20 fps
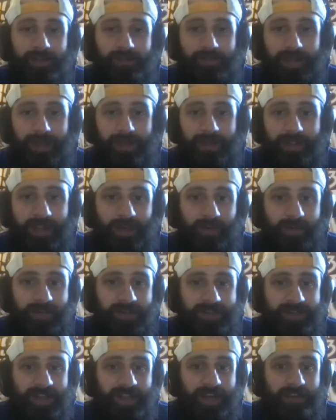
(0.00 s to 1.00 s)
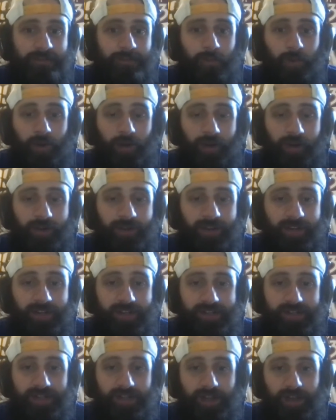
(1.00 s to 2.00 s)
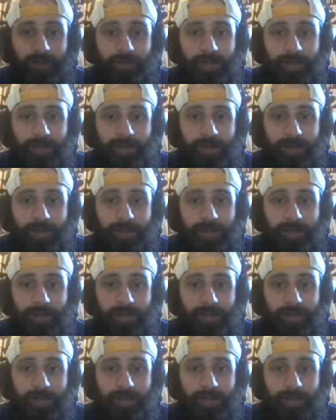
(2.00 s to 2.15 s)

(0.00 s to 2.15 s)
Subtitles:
Maybe that was a sign of more good things to come.